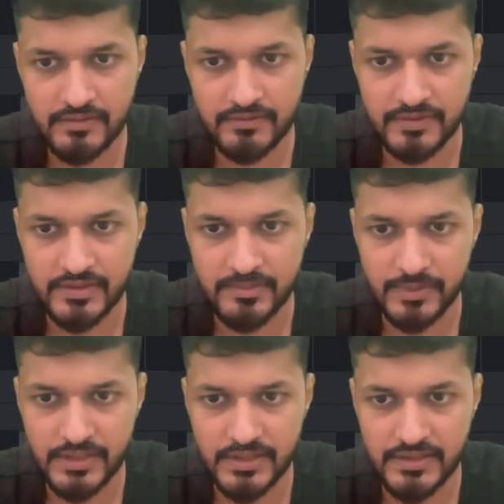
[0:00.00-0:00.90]

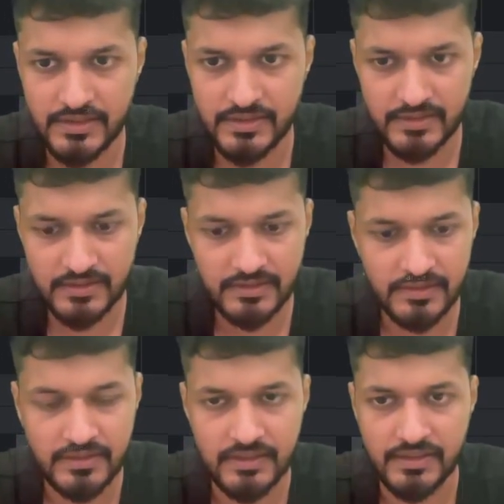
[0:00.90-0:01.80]
FizzBuzz.
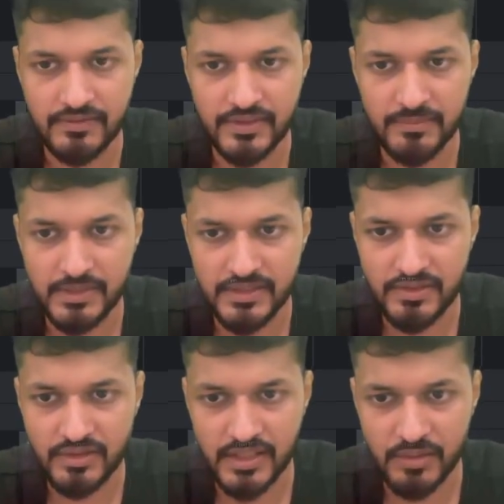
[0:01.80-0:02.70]
Here FizzBuzz
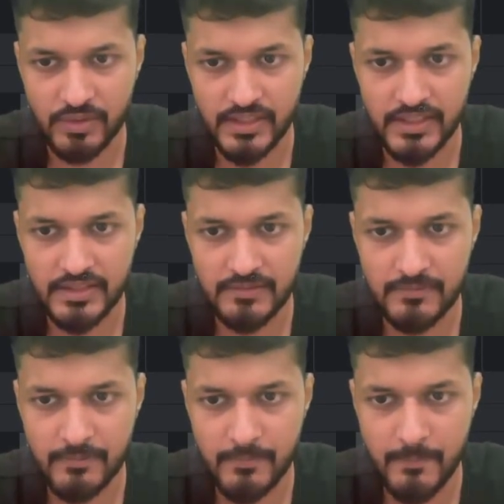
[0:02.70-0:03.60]
dot acquire,
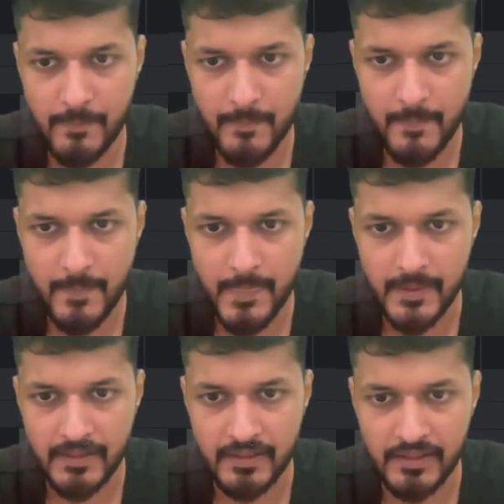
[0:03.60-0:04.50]

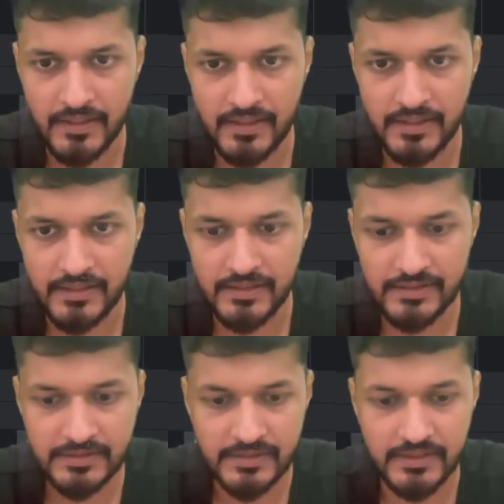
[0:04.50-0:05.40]

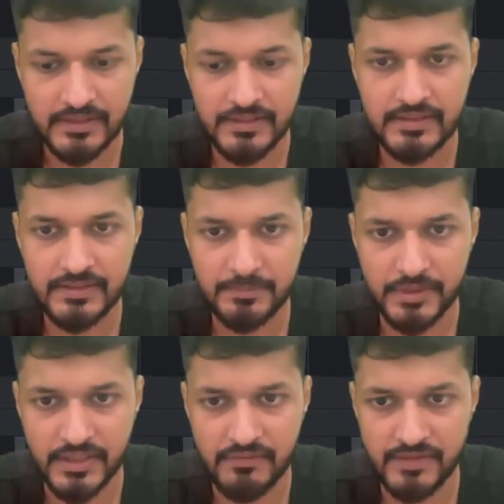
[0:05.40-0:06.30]
and here
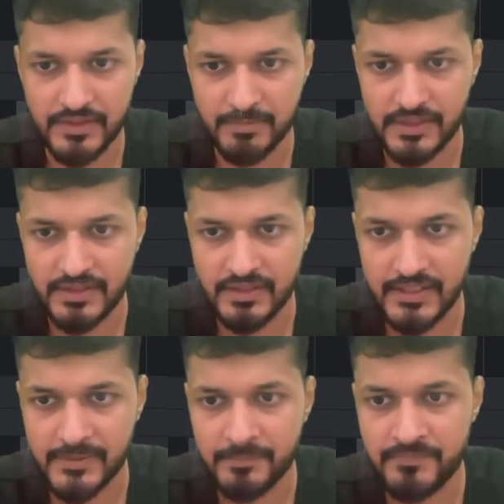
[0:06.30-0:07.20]
print FizzBuzz,
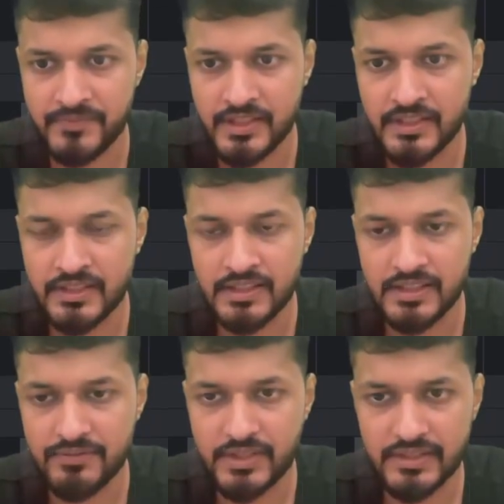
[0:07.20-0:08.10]
right?
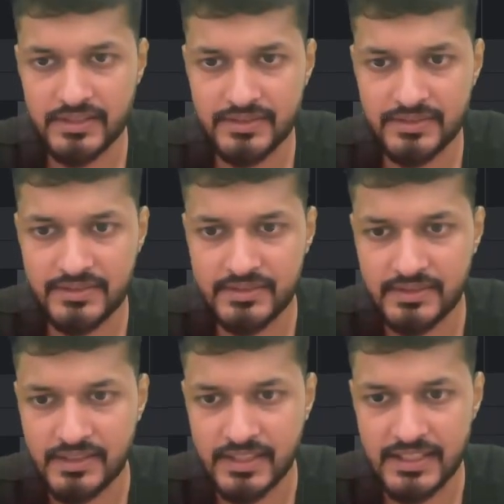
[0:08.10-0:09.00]
After this,
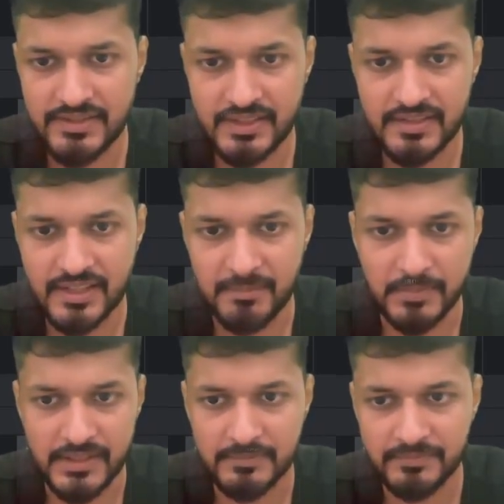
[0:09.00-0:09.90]
last is
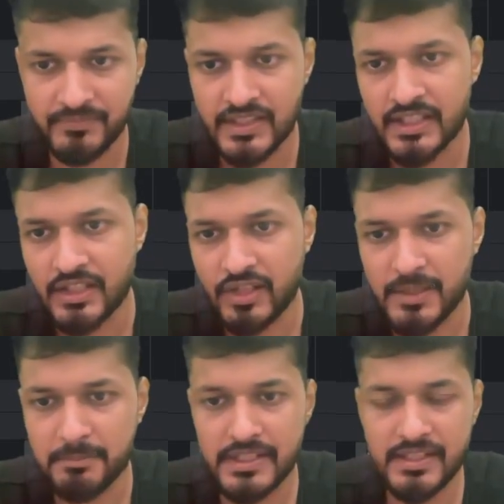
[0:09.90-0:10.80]
number. Now
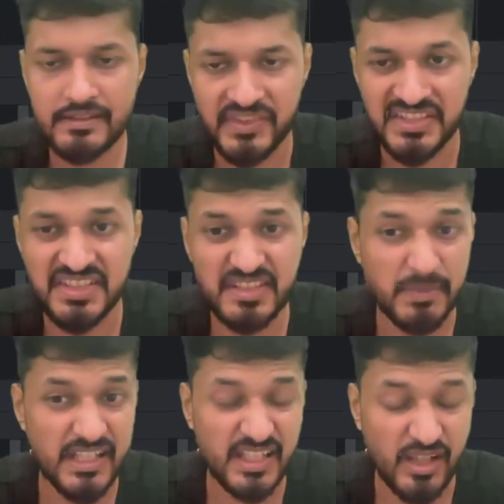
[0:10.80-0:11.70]
number, this is the
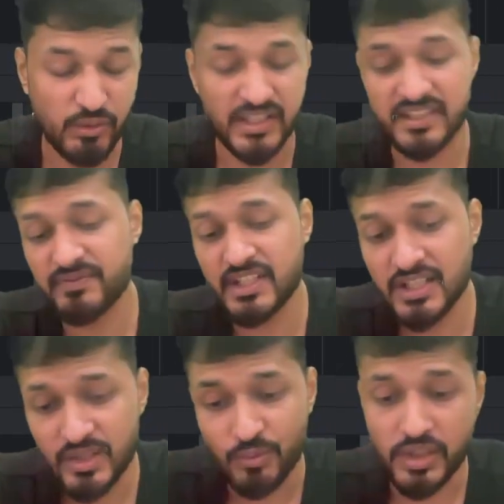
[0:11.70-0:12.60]
main controller.
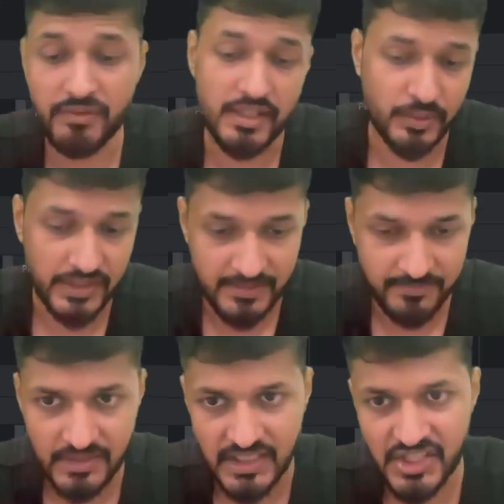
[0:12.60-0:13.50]
What we'll do here?
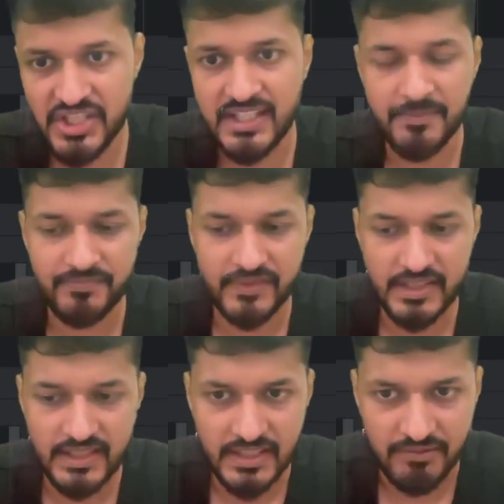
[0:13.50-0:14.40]
Initially,
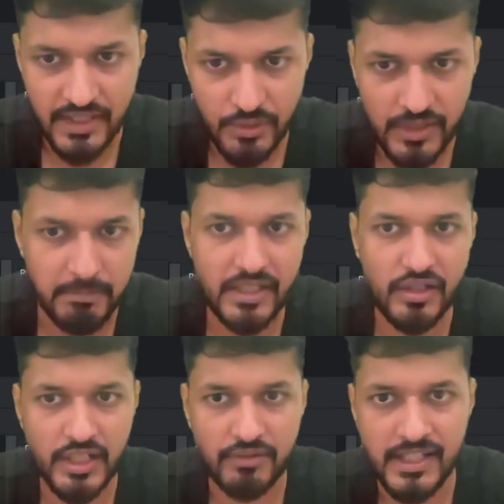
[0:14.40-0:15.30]
we'll do number
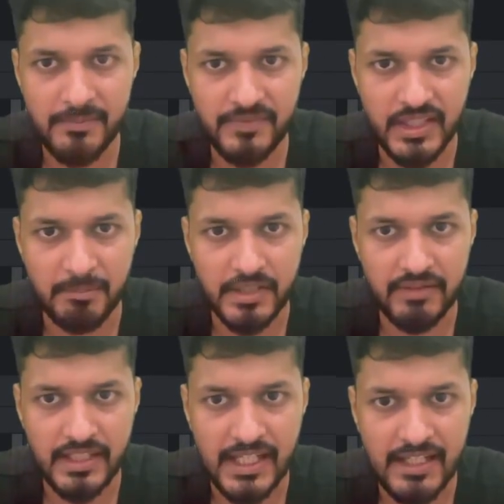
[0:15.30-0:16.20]
dot acquire. Number
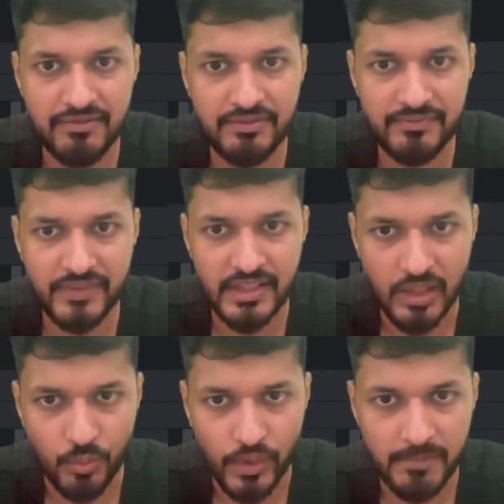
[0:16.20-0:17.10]
will have
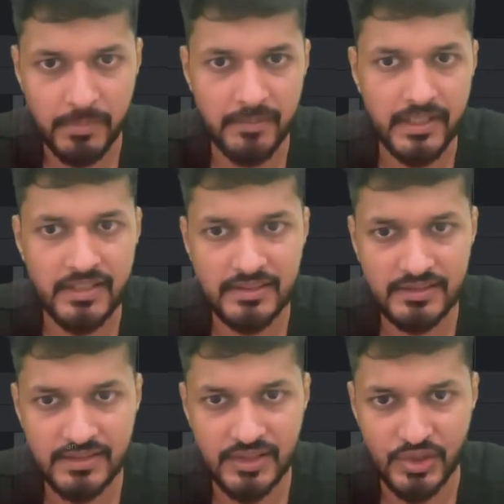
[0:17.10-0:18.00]
one permit,
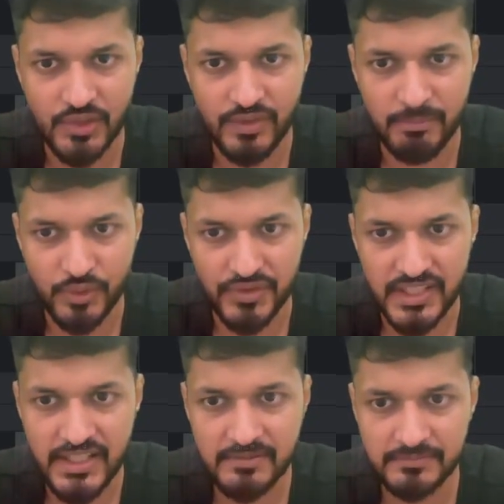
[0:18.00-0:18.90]
so it will proceed.